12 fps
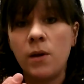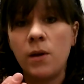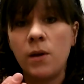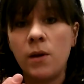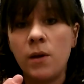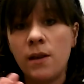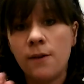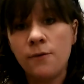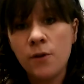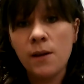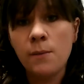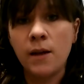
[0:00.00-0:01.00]
And when they're
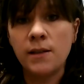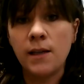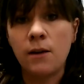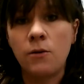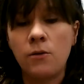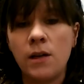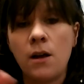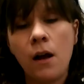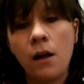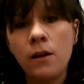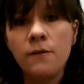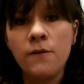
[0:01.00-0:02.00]
fully multi-coated,
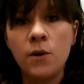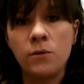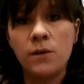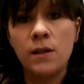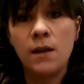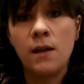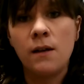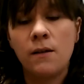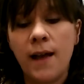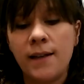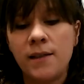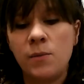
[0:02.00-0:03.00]
all of those
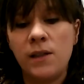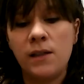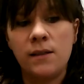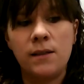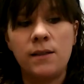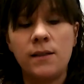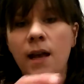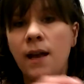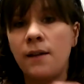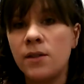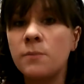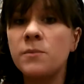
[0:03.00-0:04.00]
glass pieces
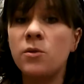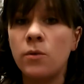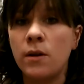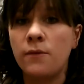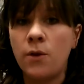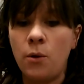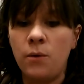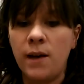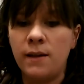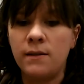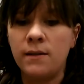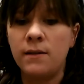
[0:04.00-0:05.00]
have some sort of
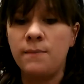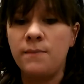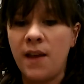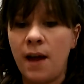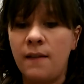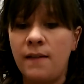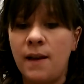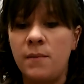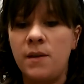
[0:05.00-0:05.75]
coatings on them.